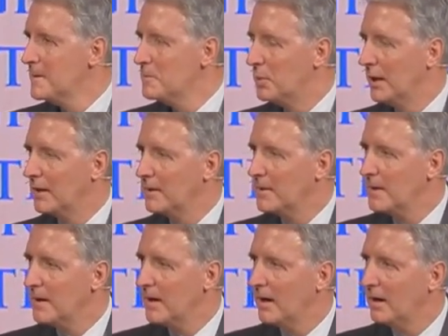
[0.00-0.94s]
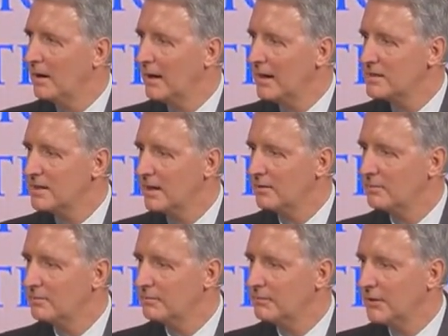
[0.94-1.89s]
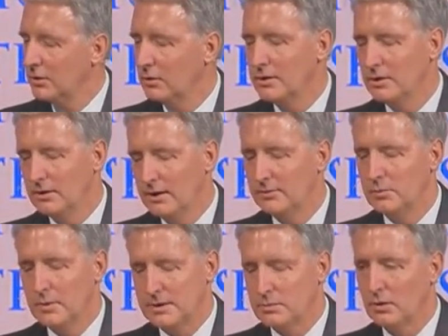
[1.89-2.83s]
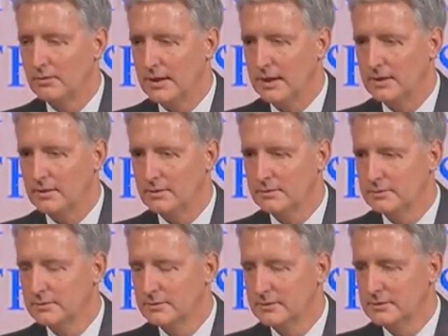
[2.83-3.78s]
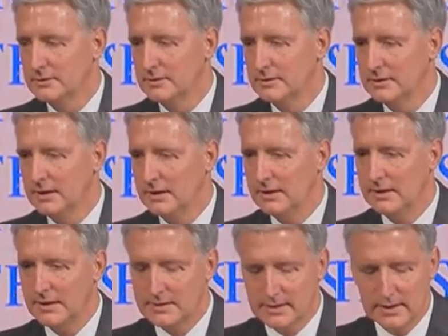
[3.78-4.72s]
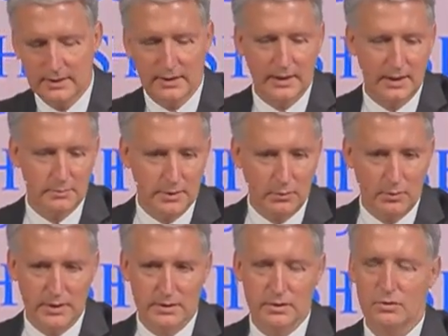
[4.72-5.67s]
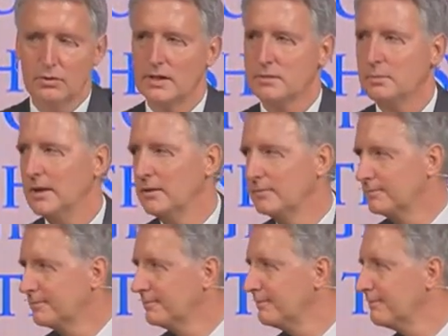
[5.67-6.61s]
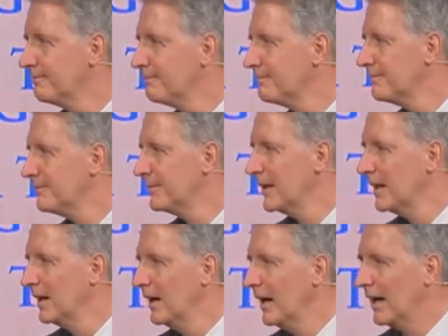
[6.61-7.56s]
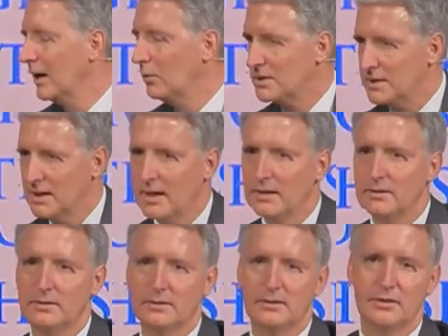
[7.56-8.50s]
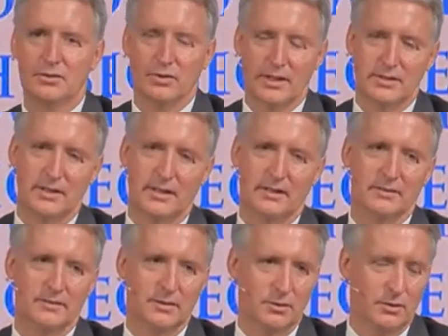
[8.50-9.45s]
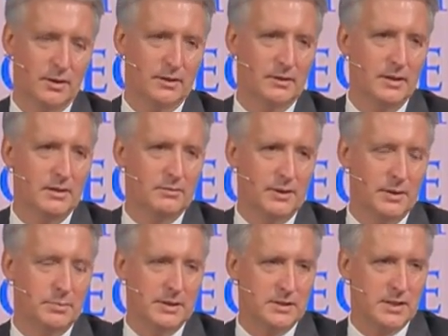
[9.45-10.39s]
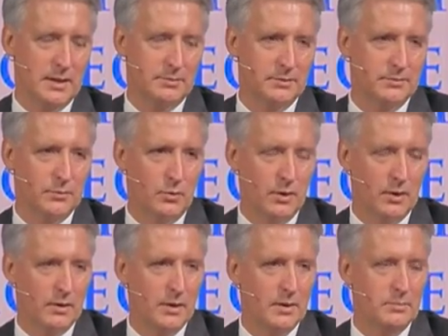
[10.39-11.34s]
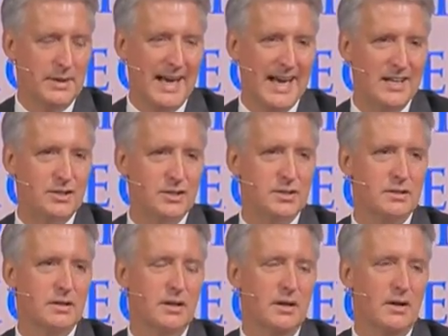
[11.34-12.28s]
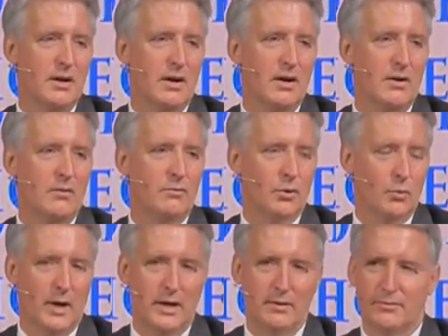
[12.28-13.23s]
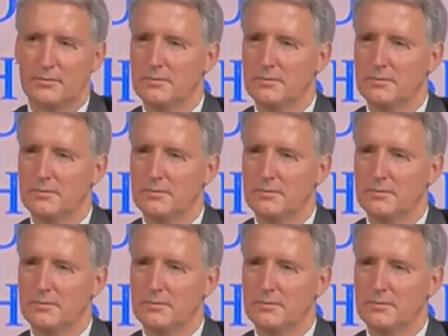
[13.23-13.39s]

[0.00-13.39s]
But, and I said, no, Lord, you love me much more than I do. And the next thing that hit me was, trust me. And I was not trusting the Lord. Philippians chapter 4, be anxious for what?